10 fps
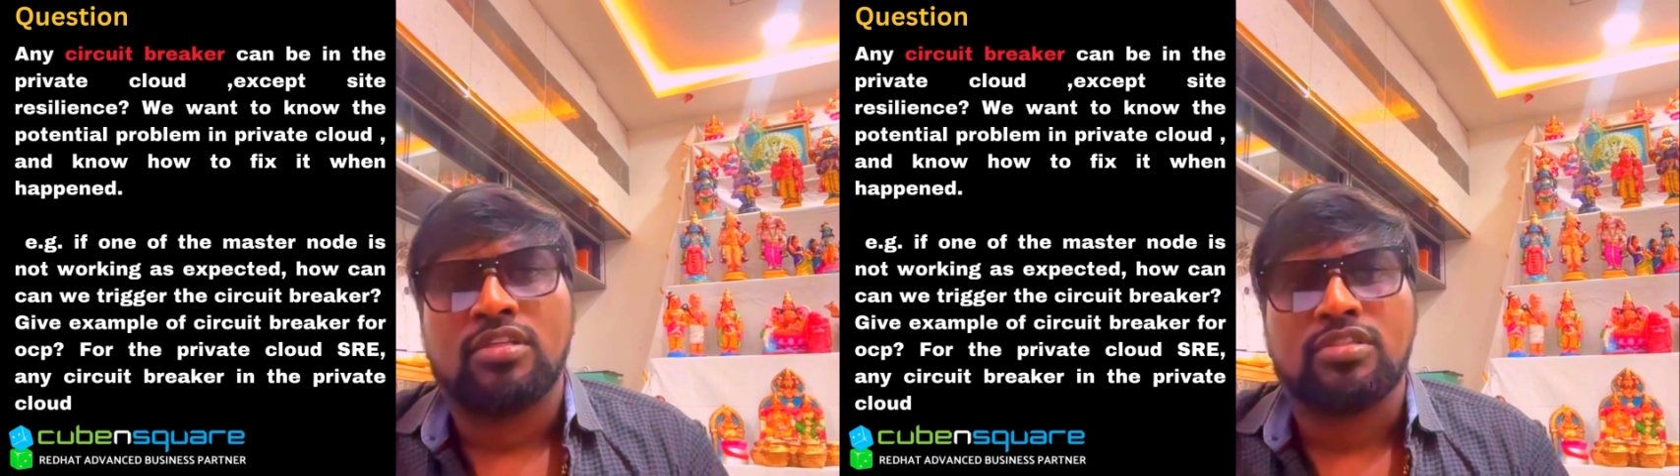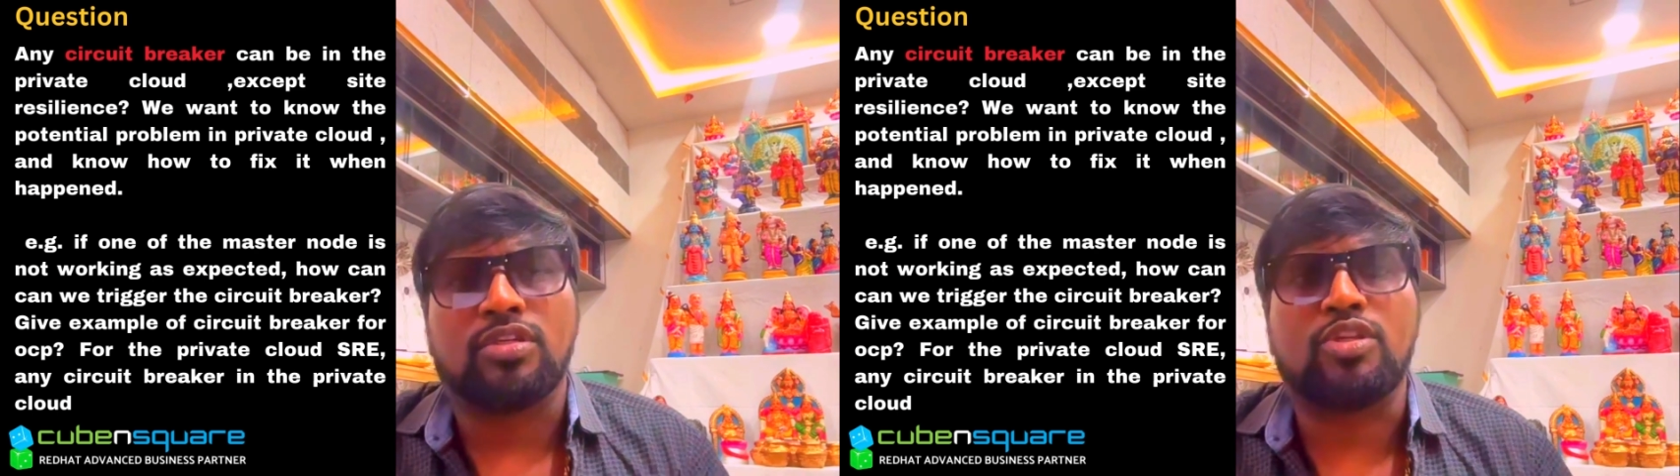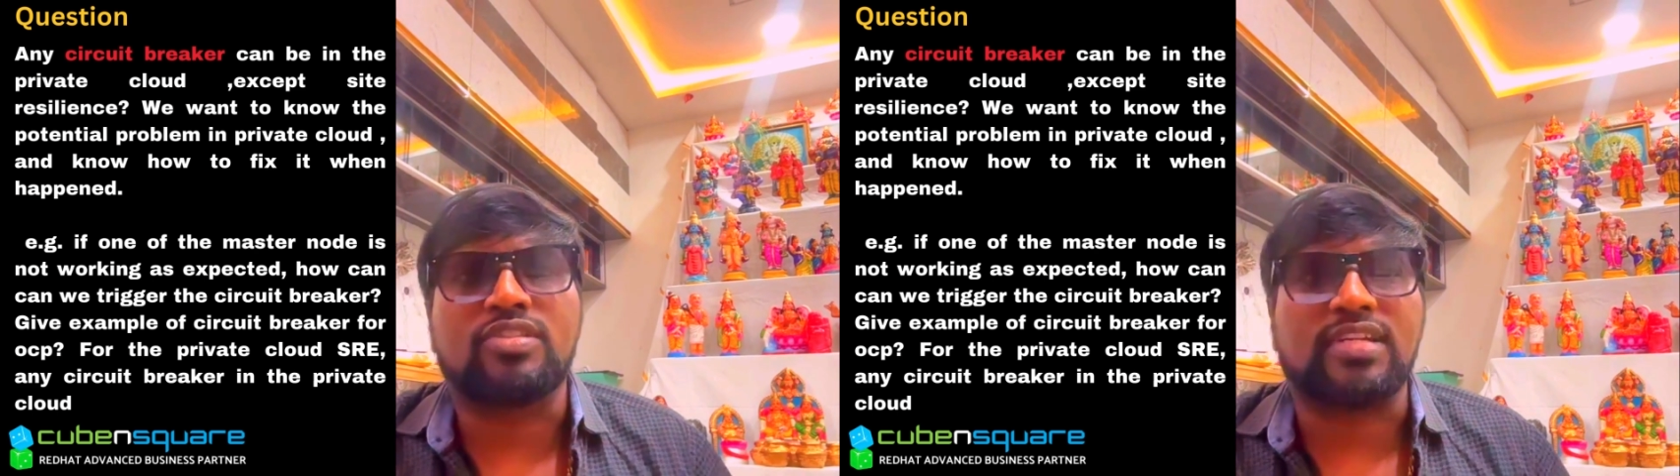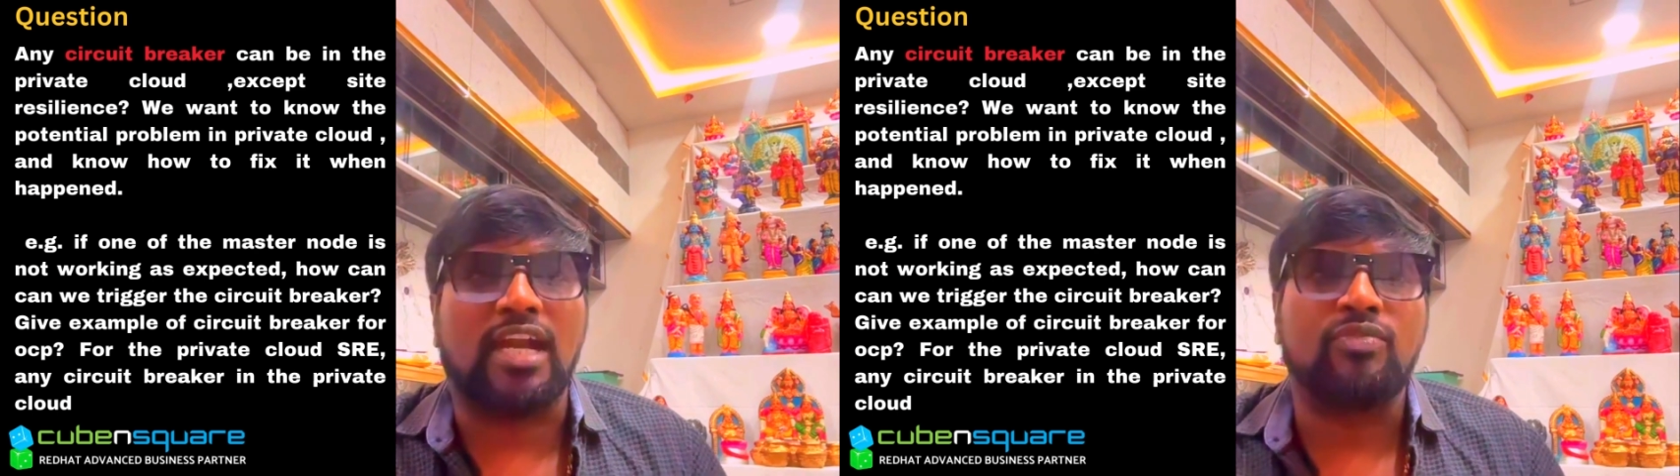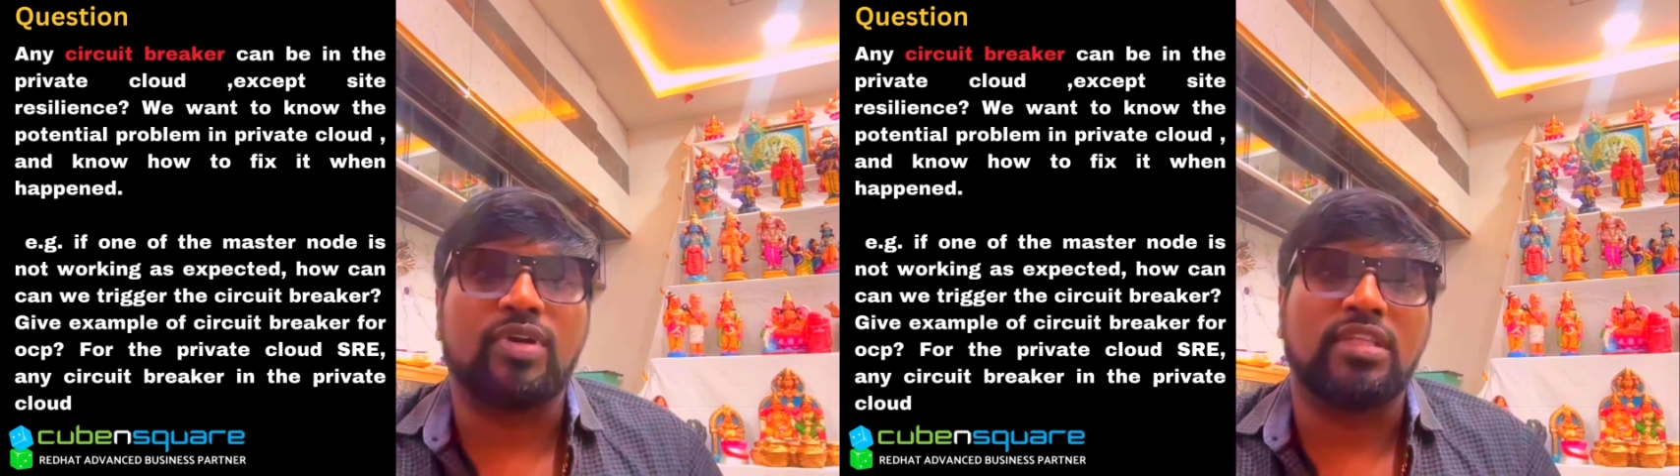So to
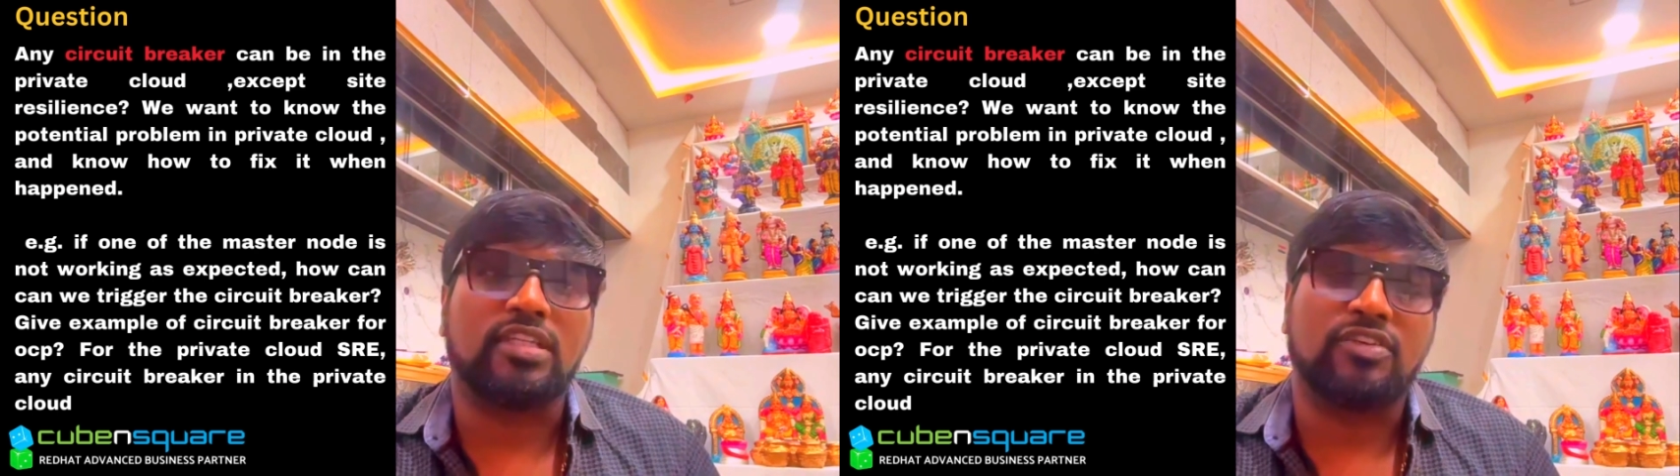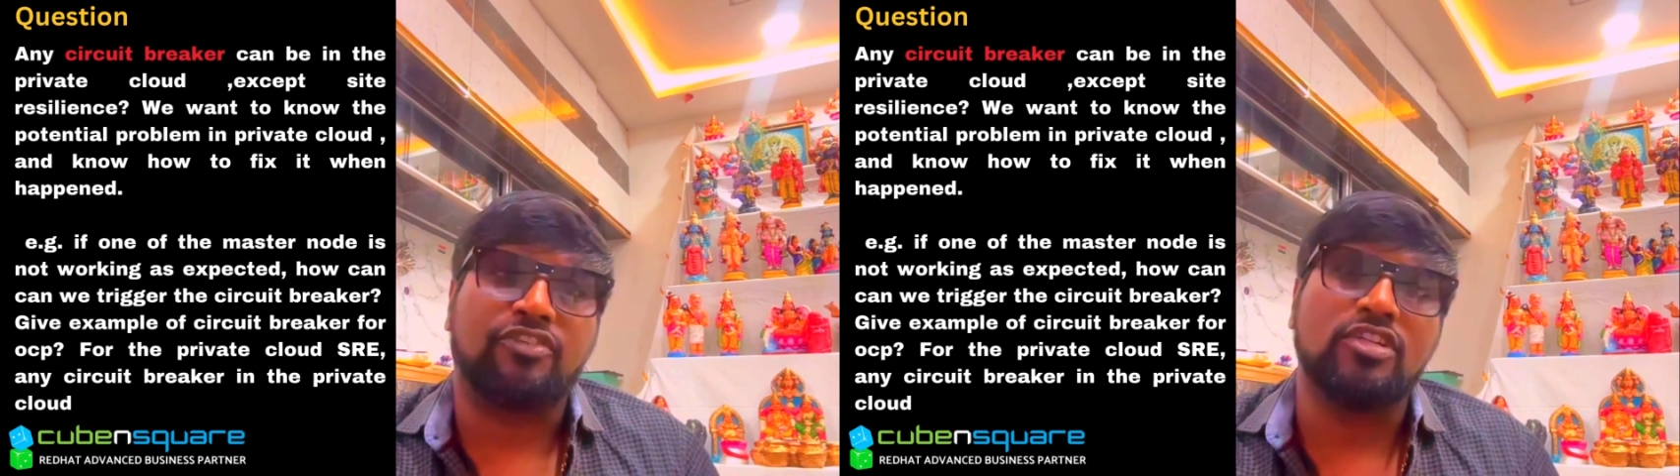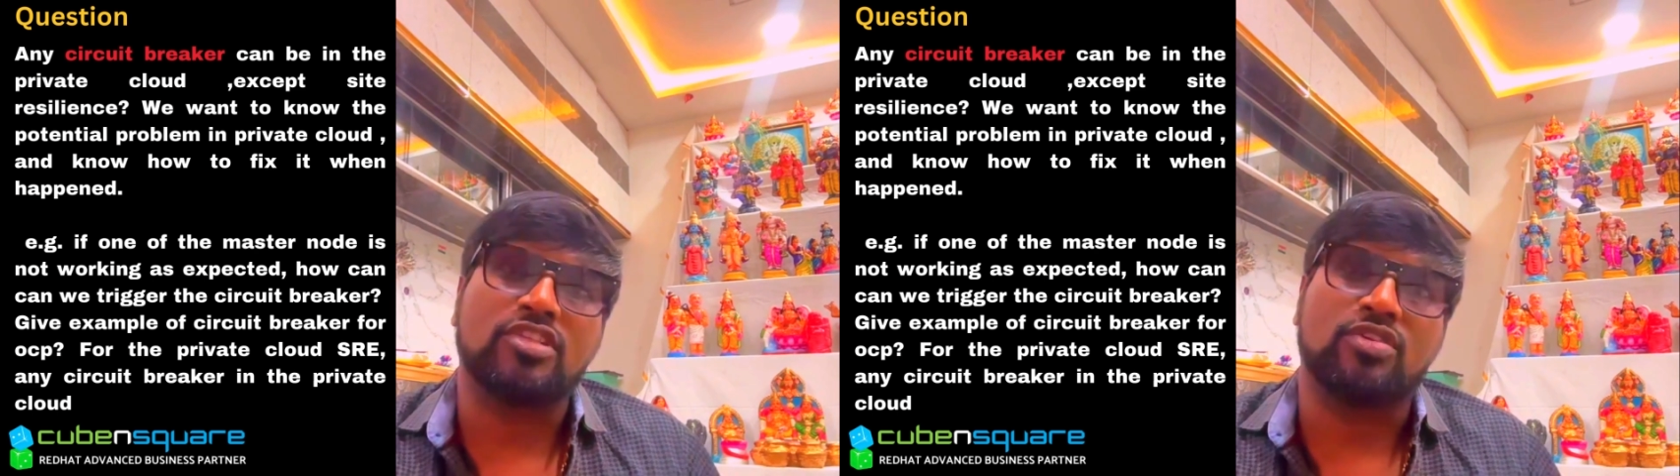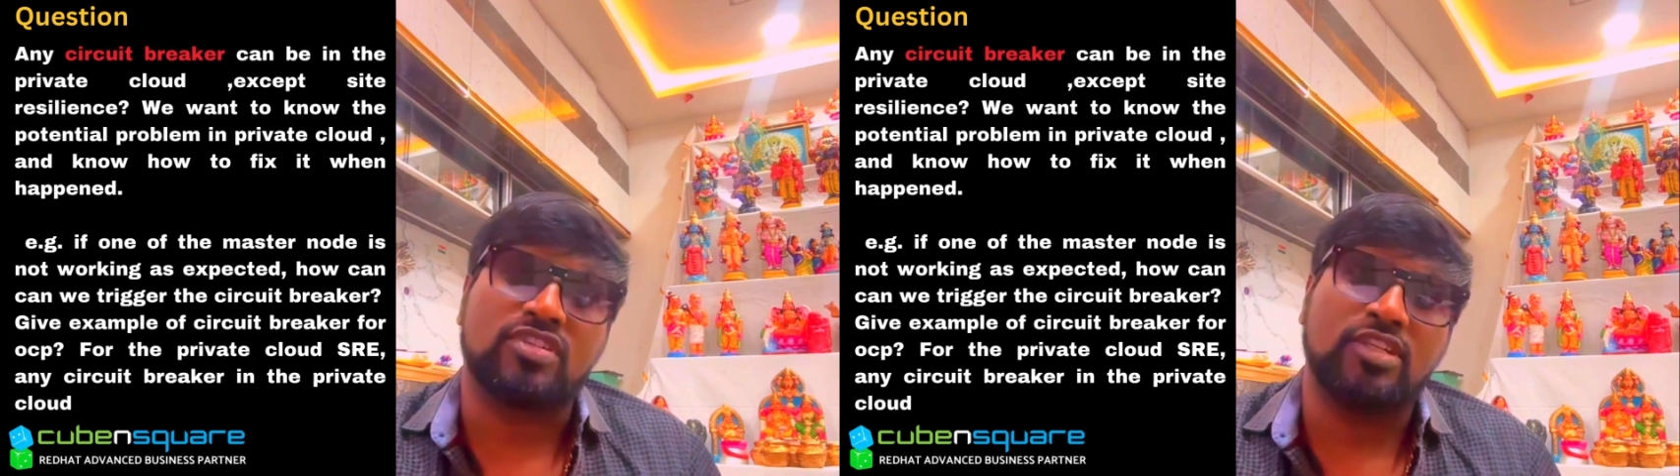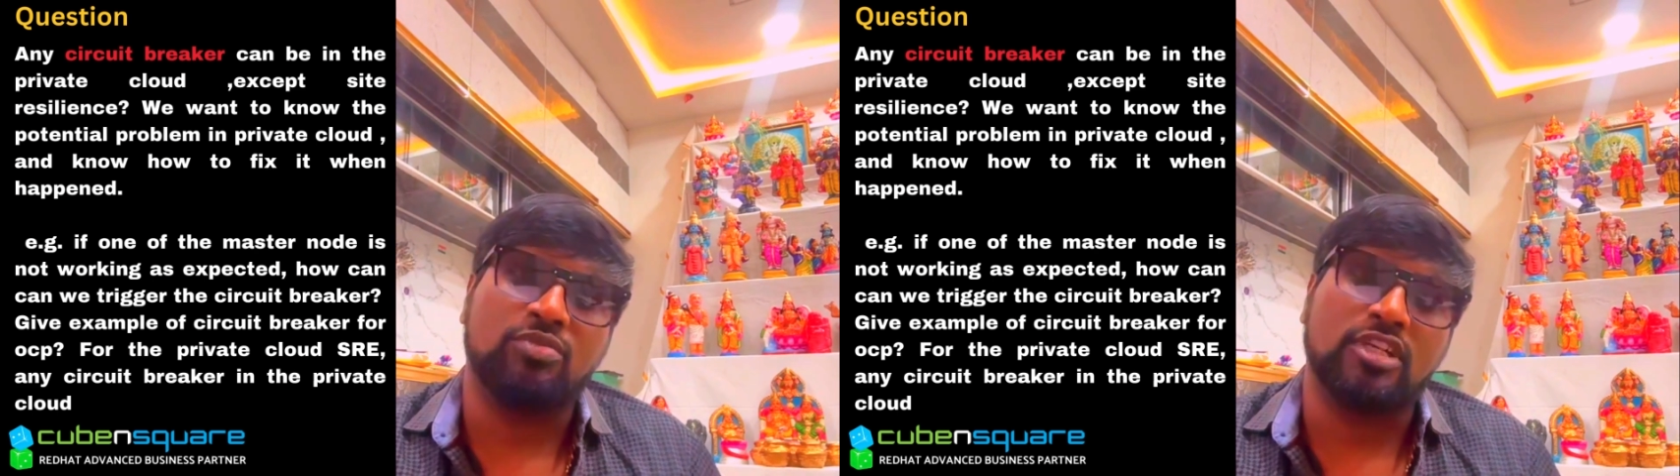start with, the first question